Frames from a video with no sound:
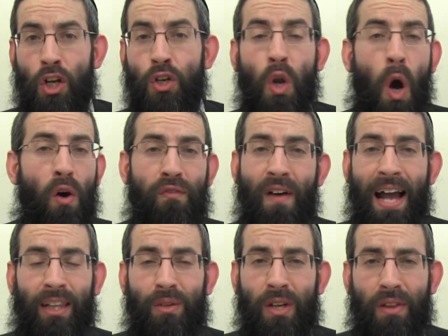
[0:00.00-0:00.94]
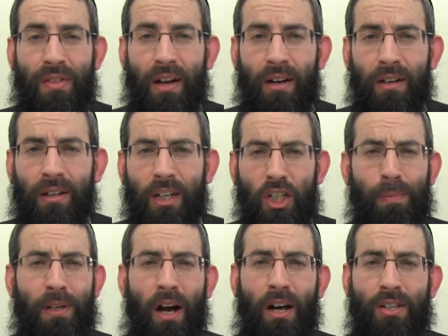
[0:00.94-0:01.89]
no factors are there, it should
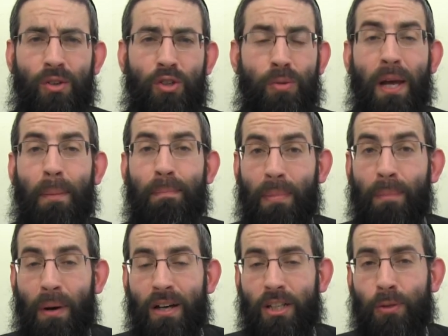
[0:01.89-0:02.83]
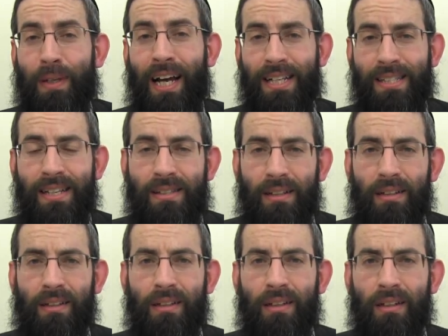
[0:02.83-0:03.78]
be asr, it should be a puzzle, it should be a chatzitza.